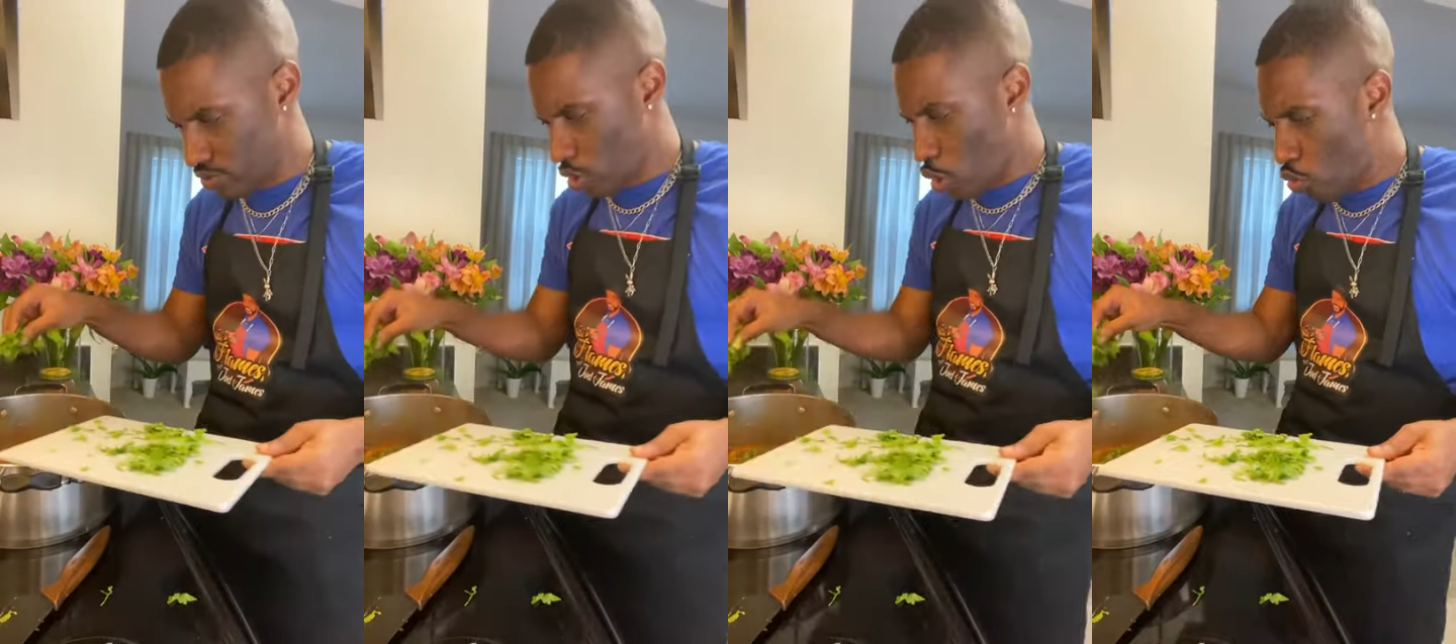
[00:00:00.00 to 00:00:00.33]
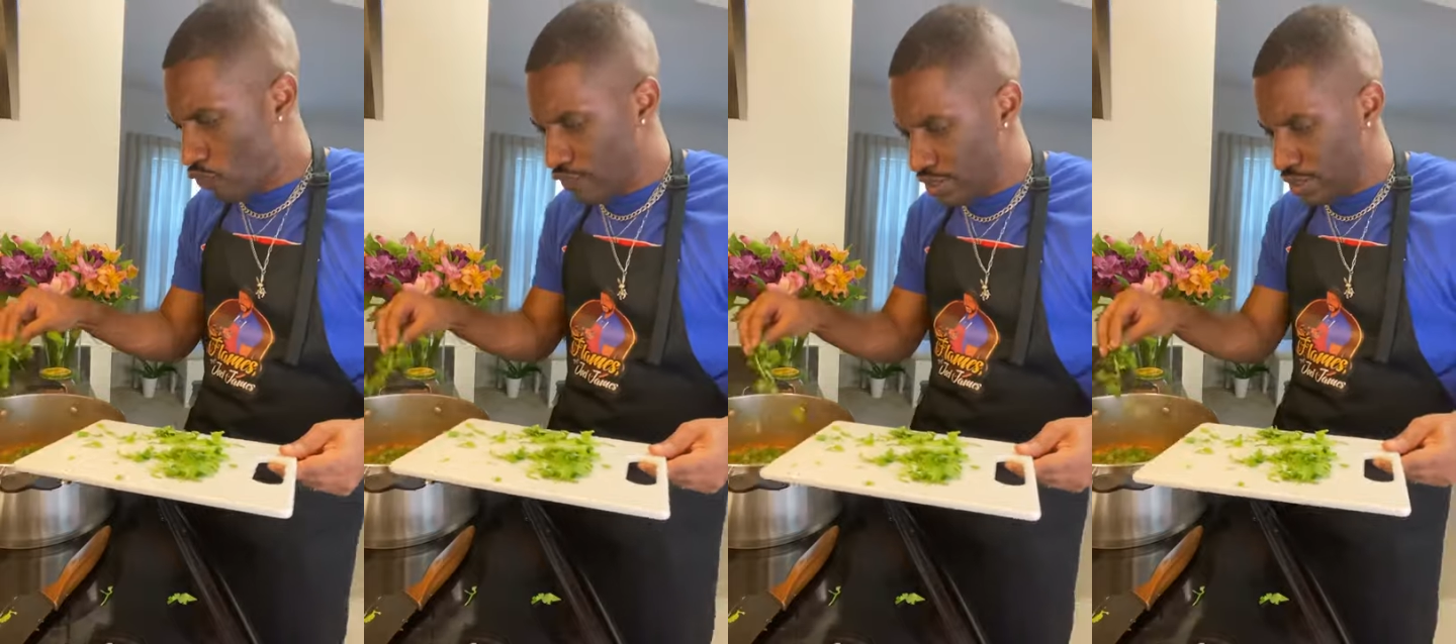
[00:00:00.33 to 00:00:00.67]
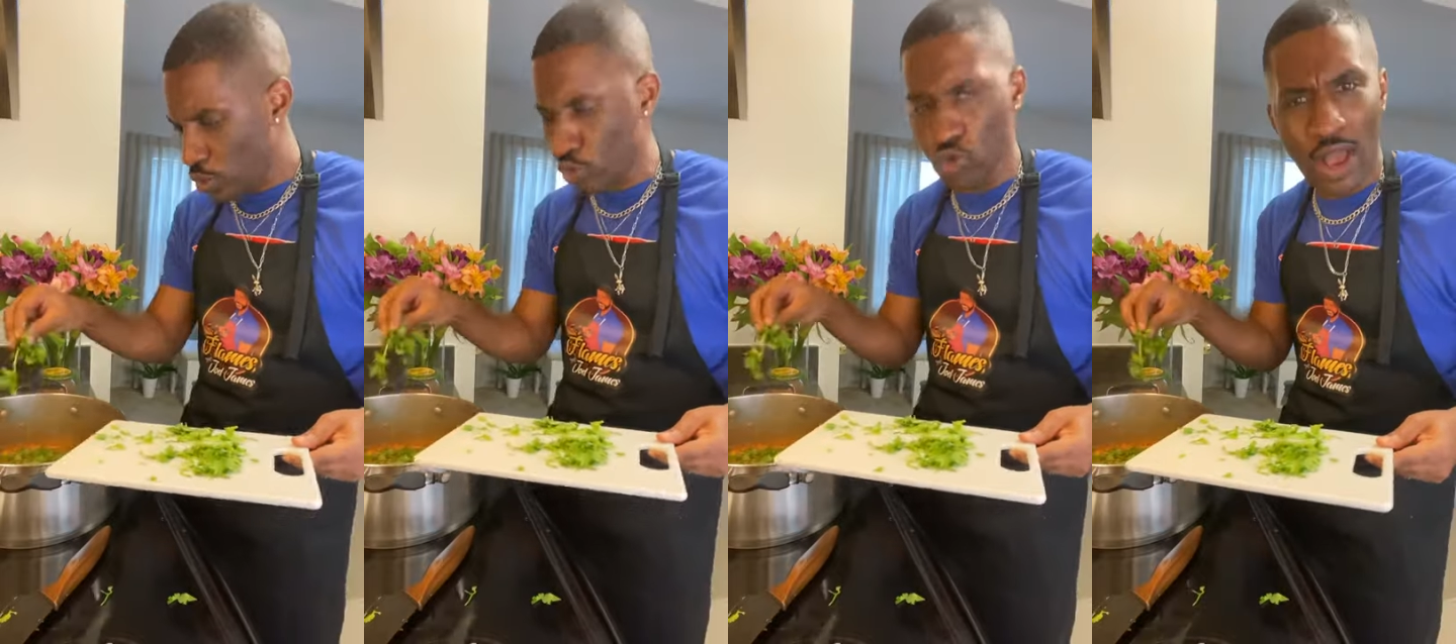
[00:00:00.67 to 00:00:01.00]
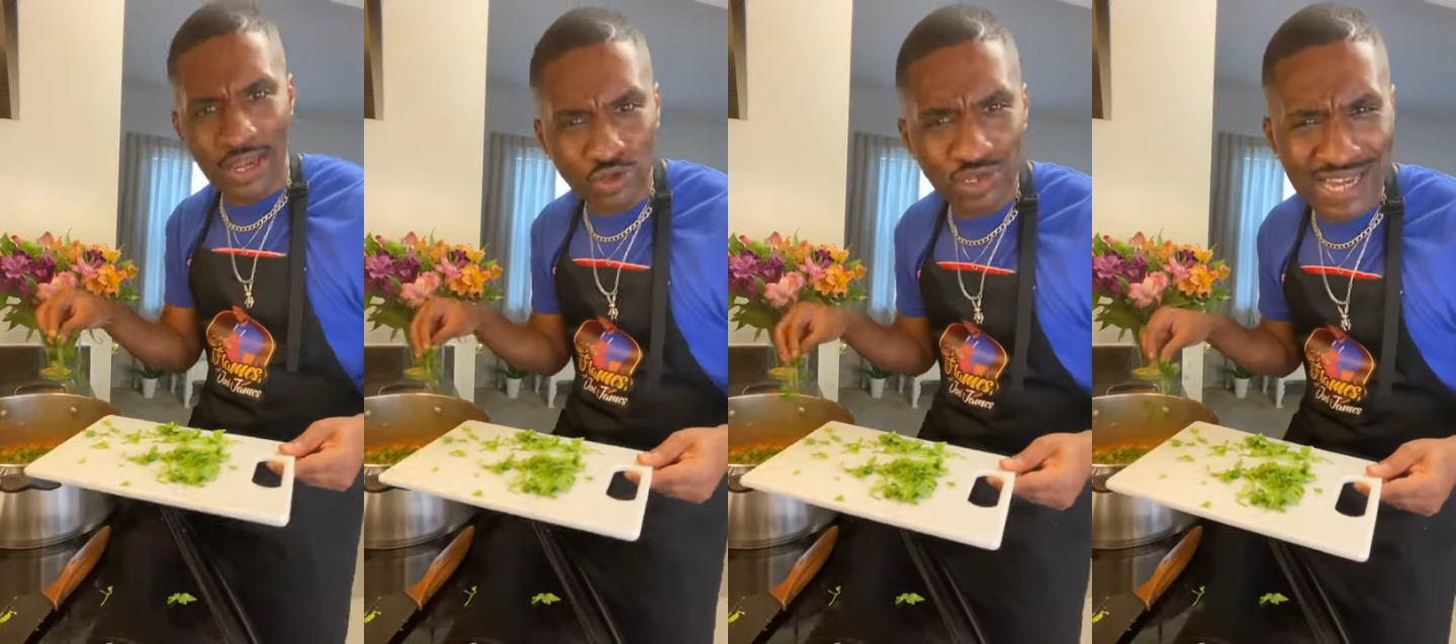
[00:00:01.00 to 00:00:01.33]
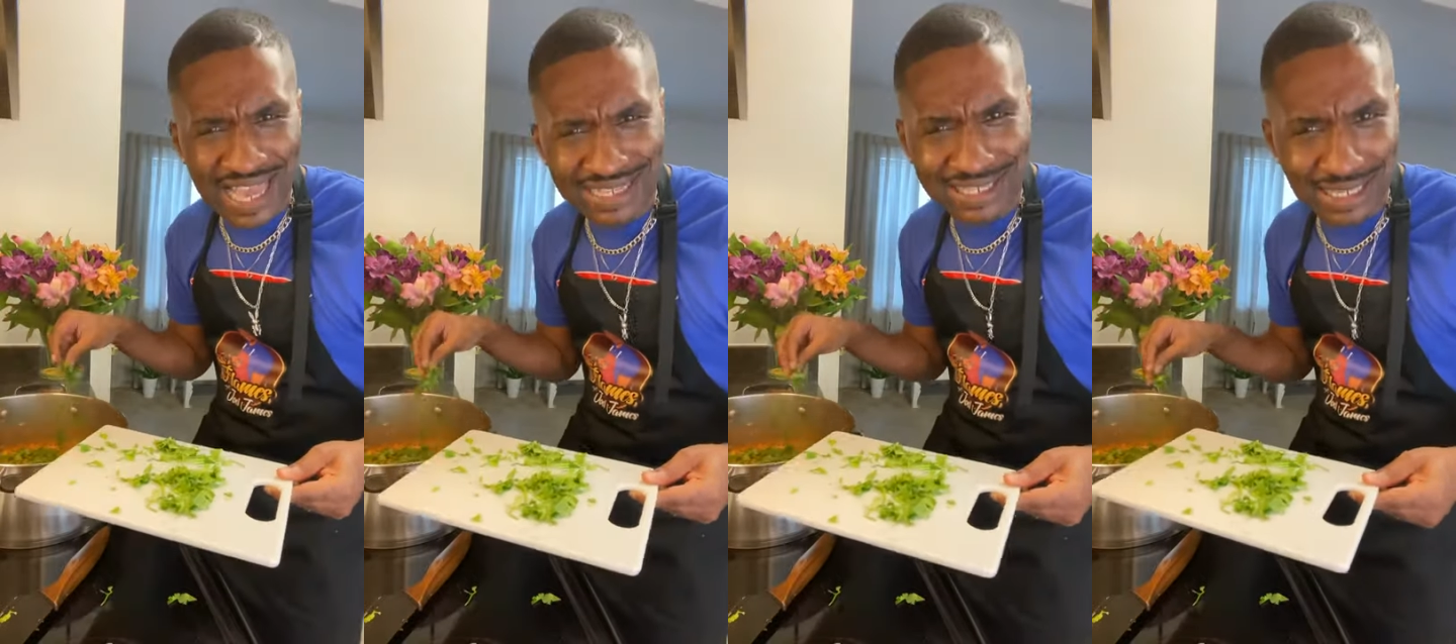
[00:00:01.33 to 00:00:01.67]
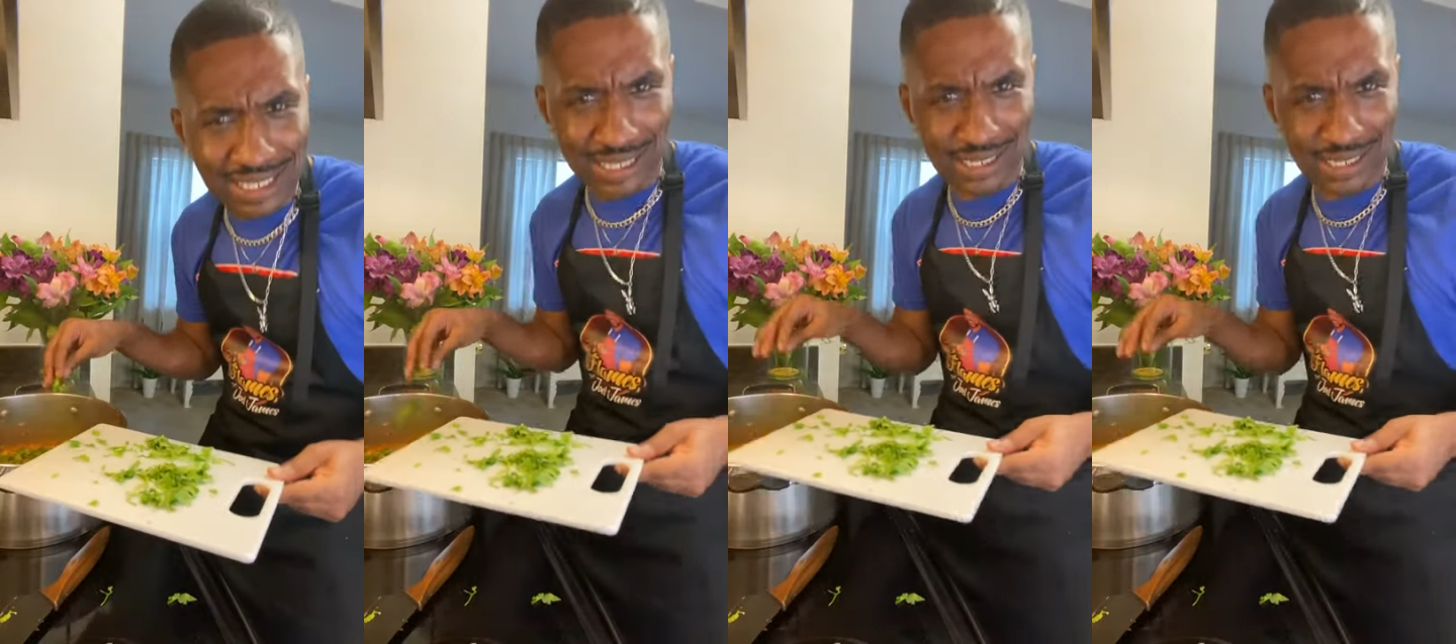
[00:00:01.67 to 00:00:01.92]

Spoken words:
COVID Ronald 19.